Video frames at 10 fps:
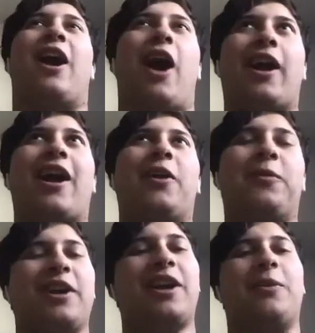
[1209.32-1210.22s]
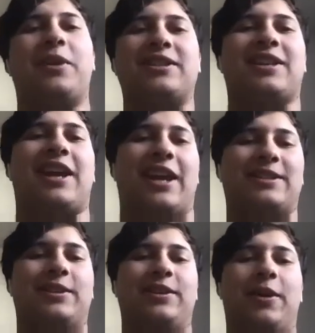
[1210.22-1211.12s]
And I kind of want to get what it's like
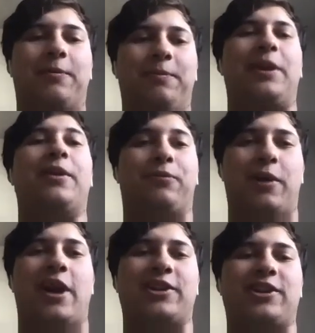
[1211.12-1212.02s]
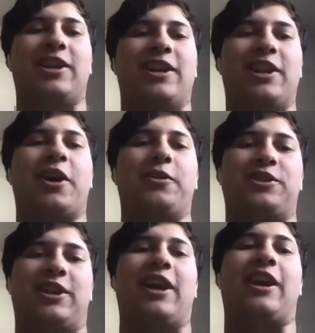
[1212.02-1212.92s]
as a, being fresh into
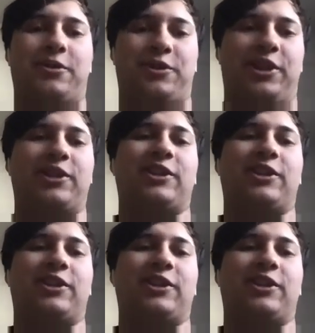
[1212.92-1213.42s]
coaching and coaching.